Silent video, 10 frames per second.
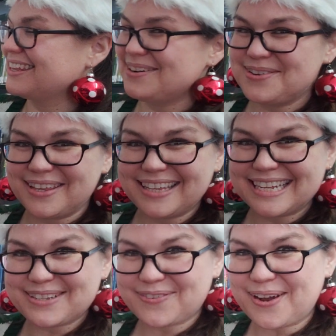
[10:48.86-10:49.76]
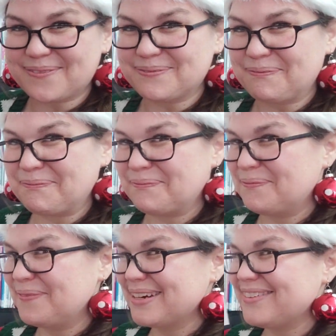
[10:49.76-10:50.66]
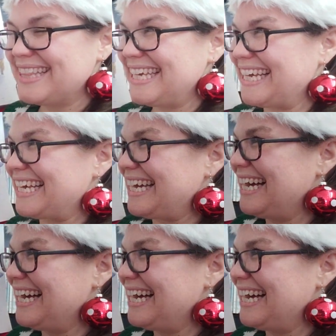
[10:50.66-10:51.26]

Who do you think it's from? What do you think?